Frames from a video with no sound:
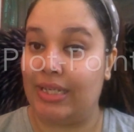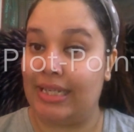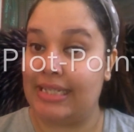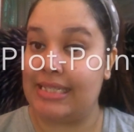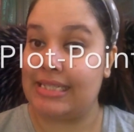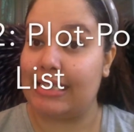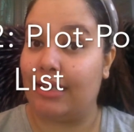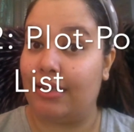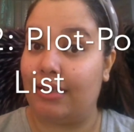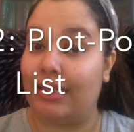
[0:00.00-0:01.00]
is
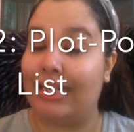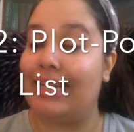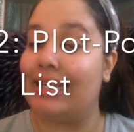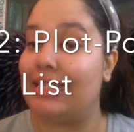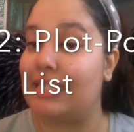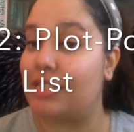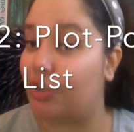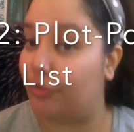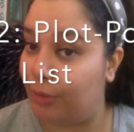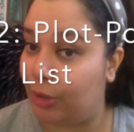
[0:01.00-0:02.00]
creating a list
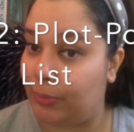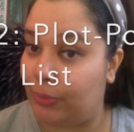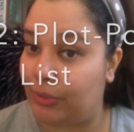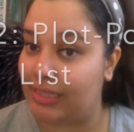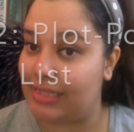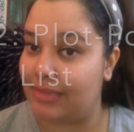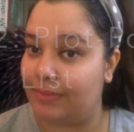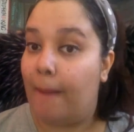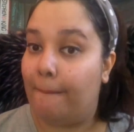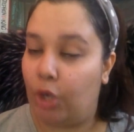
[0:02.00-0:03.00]
of plot points.
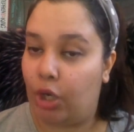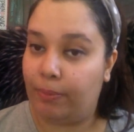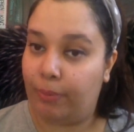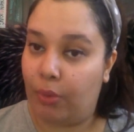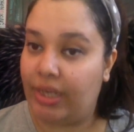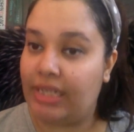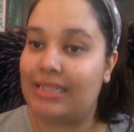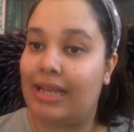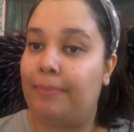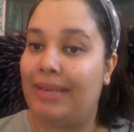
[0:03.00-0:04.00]
Plot points
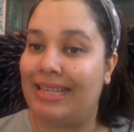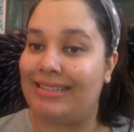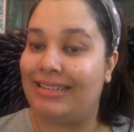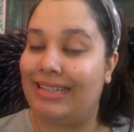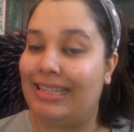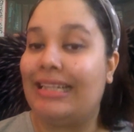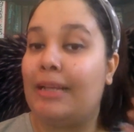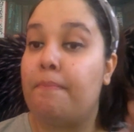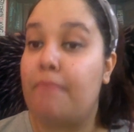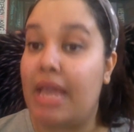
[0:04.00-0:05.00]
are basically the
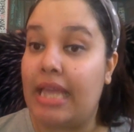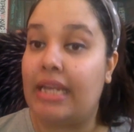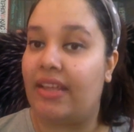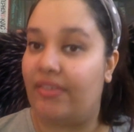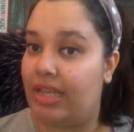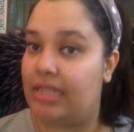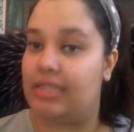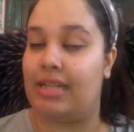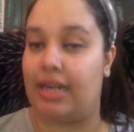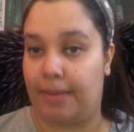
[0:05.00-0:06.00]
main events
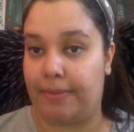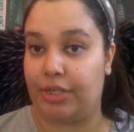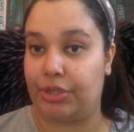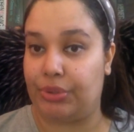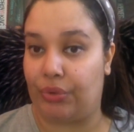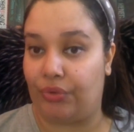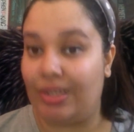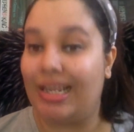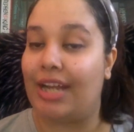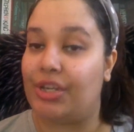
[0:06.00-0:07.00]
that happen in your
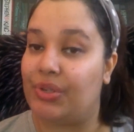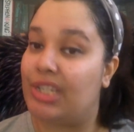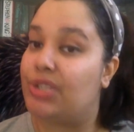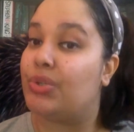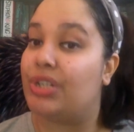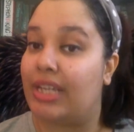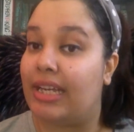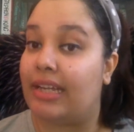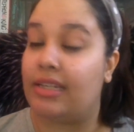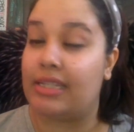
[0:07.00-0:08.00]
novel, and you need to
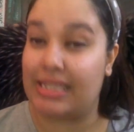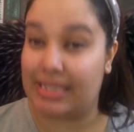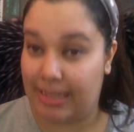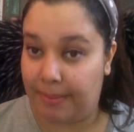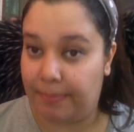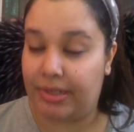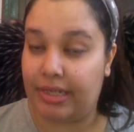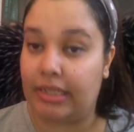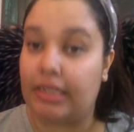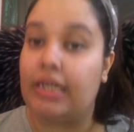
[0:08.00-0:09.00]
create a
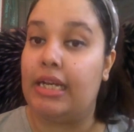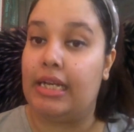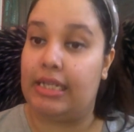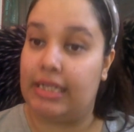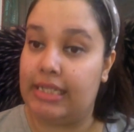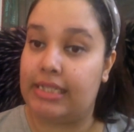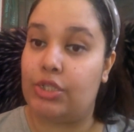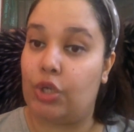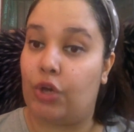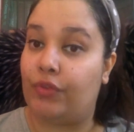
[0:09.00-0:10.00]
separate
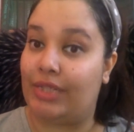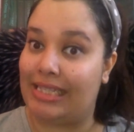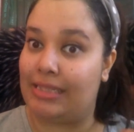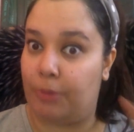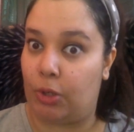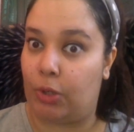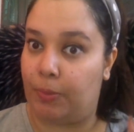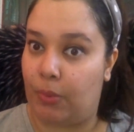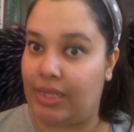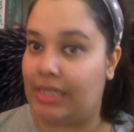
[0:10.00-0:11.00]
list of these plot
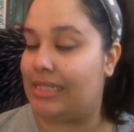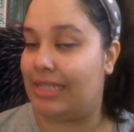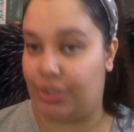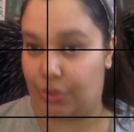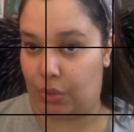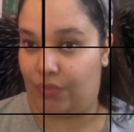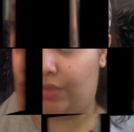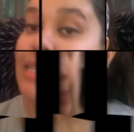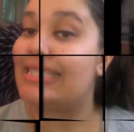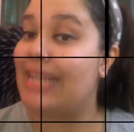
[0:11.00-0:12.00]
points in your novel.
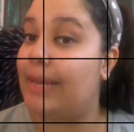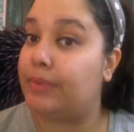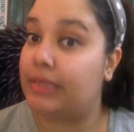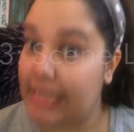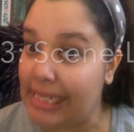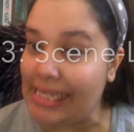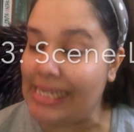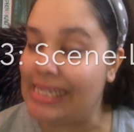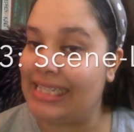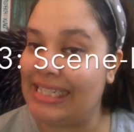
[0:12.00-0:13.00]
Step
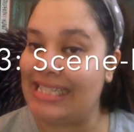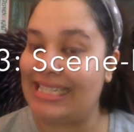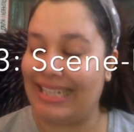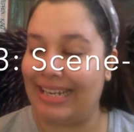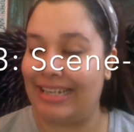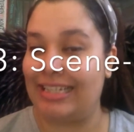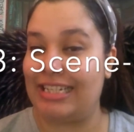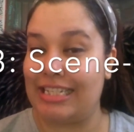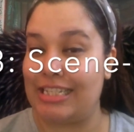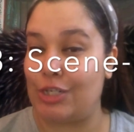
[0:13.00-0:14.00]
3 is creating a
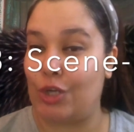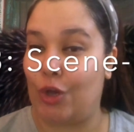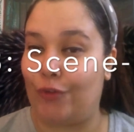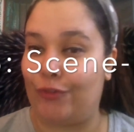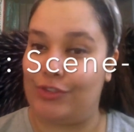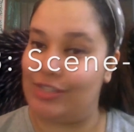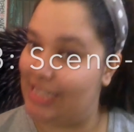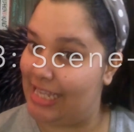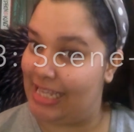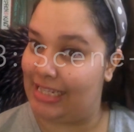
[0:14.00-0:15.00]
list of
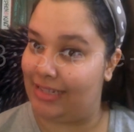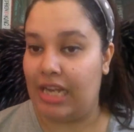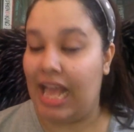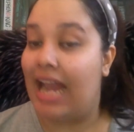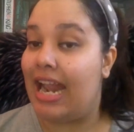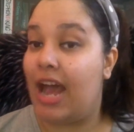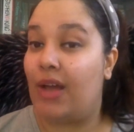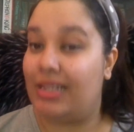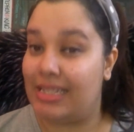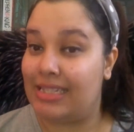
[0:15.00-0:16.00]
scenes. Now
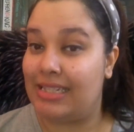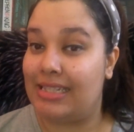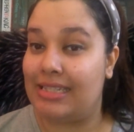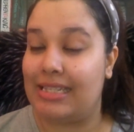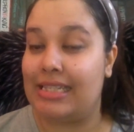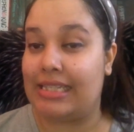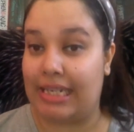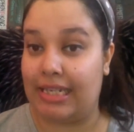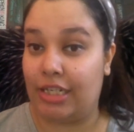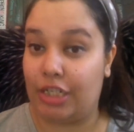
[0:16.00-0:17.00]
this list is going to
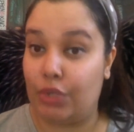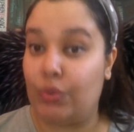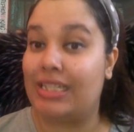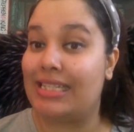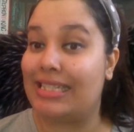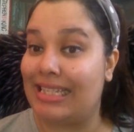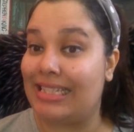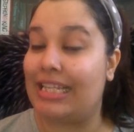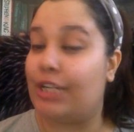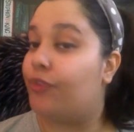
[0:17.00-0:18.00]
include the scenes
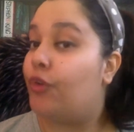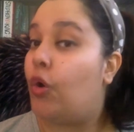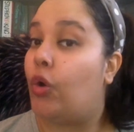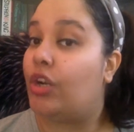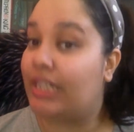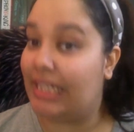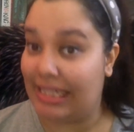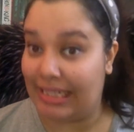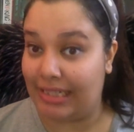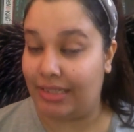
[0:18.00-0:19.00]
that you've already
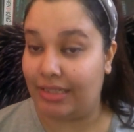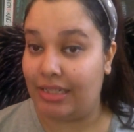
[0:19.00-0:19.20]
written,